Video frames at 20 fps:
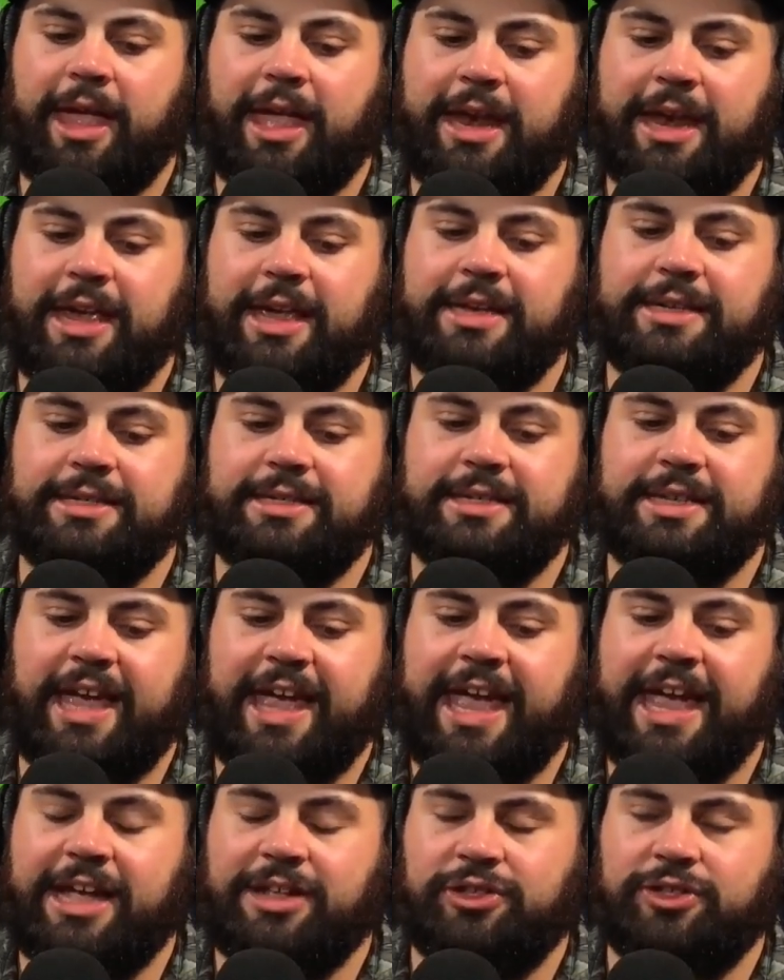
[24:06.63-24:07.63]
in his
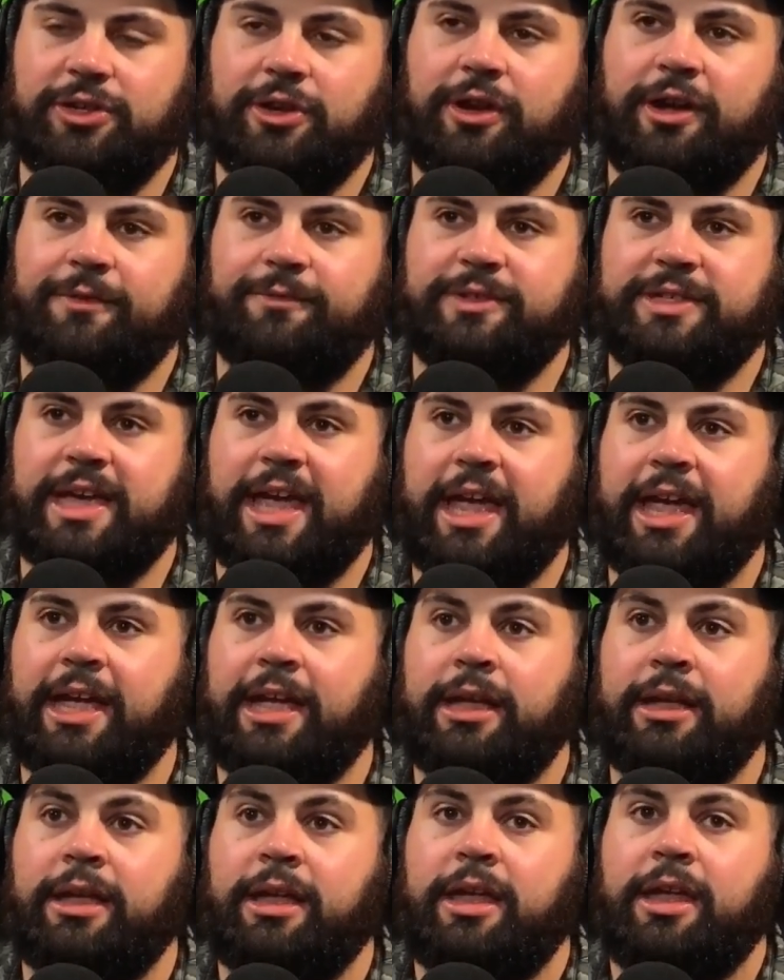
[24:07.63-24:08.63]
answer of
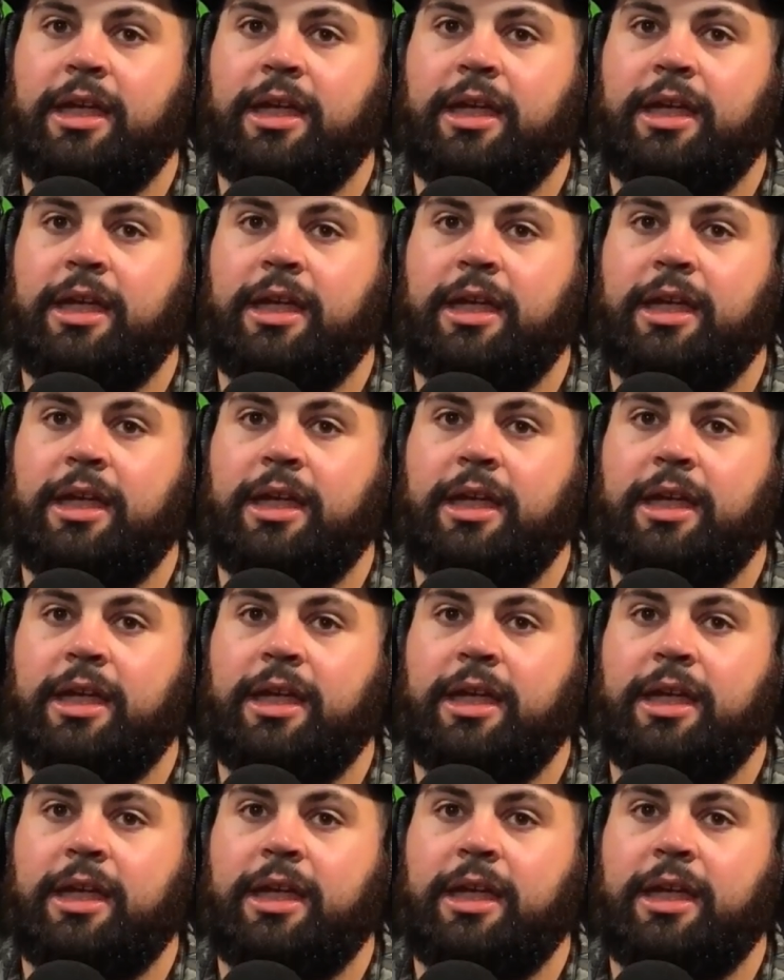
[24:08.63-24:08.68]
saying,